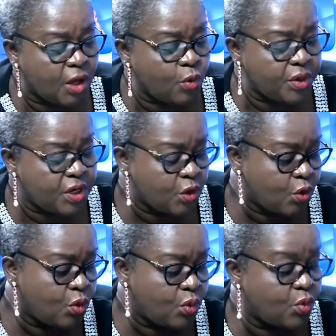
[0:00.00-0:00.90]
now we
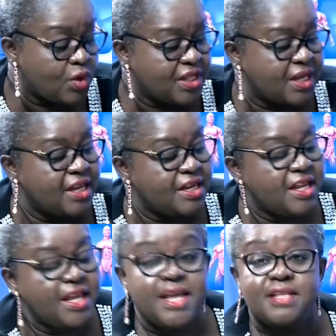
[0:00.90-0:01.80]
know what the
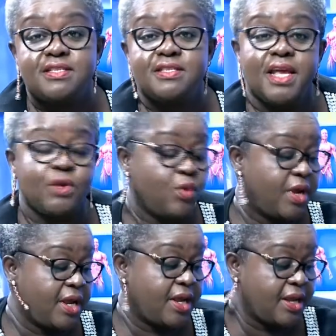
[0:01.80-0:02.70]
kidney is and
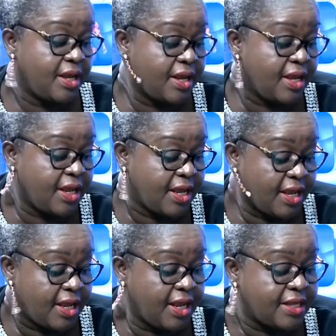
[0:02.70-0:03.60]
where
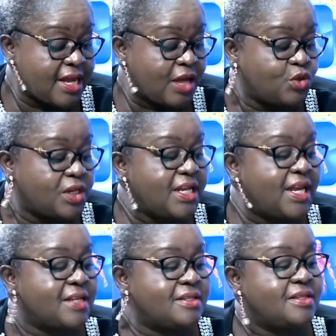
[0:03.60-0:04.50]
it actually
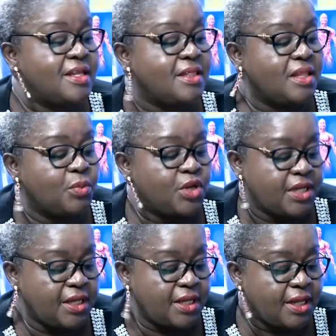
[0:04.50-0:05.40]
is in the
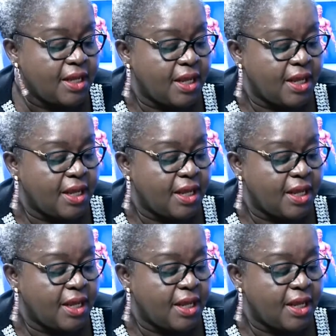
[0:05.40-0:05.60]
body.